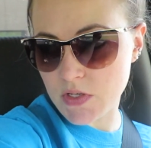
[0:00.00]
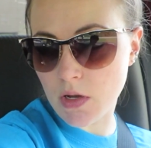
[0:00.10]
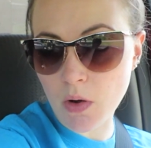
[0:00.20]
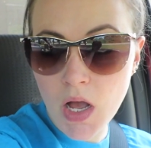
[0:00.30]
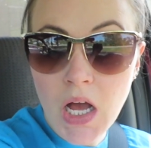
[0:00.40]

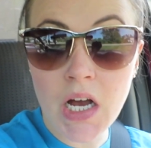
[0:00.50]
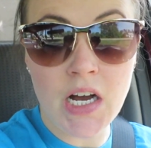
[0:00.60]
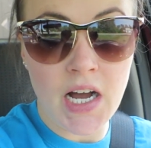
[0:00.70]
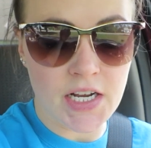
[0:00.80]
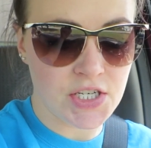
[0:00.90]
So
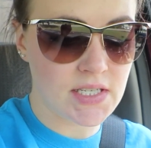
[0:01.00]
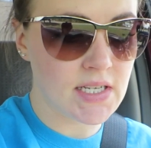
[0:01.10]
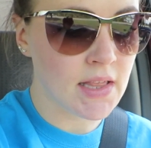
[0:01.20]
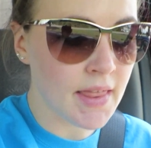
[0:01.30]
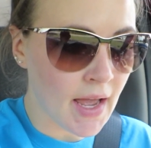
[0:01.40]
I just
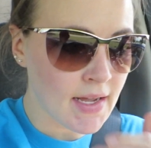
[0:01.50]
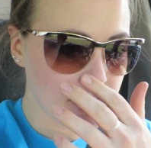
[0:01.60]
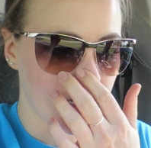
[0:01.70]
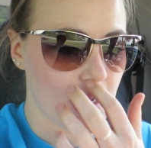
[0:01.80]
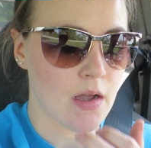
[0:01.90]
did
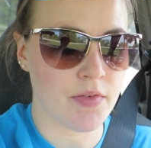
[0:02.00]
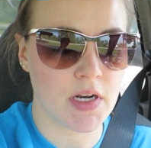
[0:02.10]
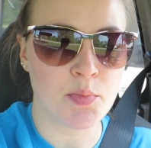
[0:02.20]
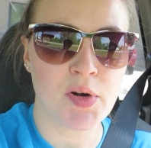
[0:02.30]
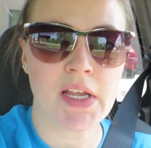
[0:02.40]
that, and now I've got
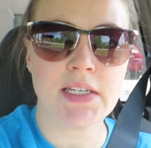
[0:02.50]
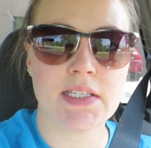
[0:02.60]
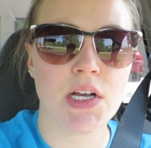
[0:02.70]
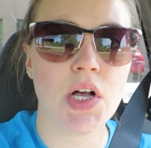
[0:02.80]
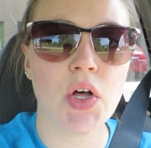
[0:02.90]
to bring
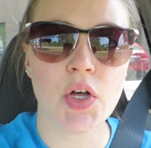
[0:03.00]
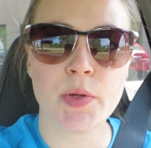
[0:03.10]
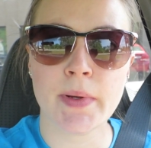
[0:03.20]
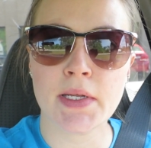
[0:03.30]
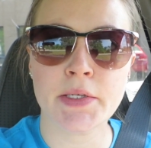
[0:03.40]
it all
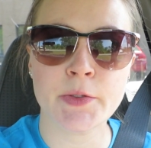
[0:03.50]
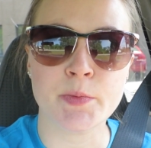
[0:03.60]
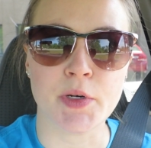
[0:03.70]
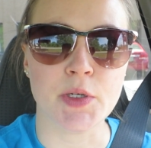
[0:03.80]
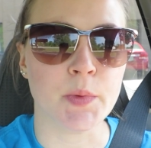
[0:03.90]
the way to
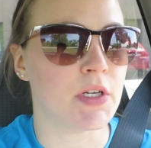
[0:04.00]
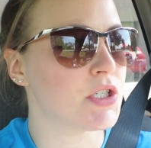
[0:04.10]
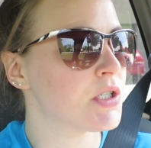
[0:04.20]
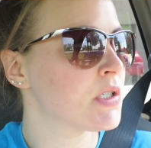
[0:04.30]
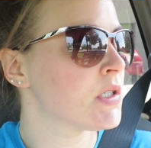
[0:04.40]
Hillsboro,
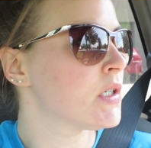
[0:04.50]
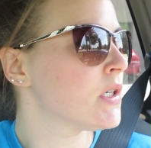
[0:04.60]
which